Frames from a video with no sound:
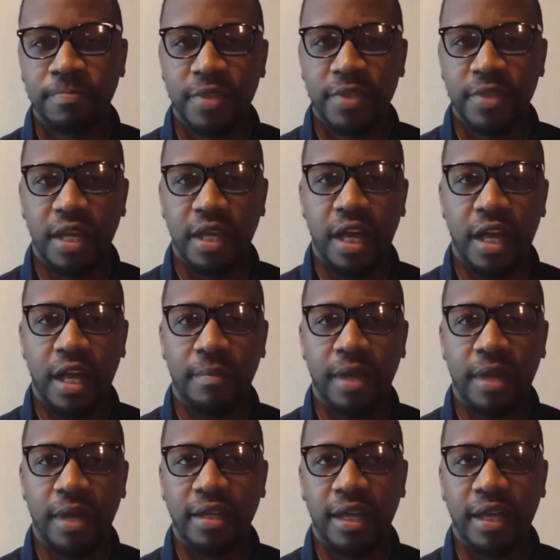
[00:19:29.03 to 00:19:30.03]
um, I,
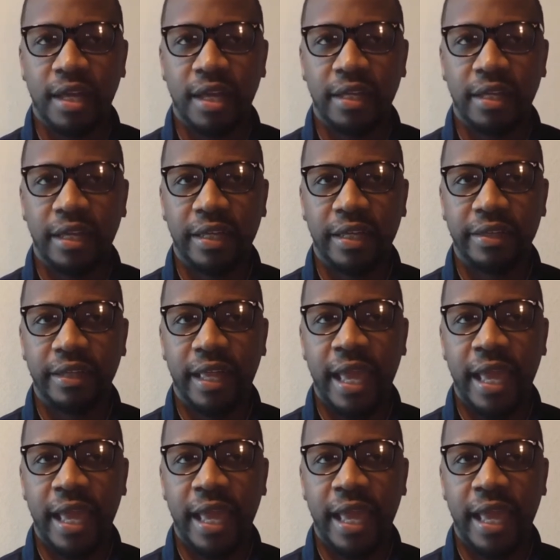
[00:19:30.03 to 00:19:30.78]
I, I, a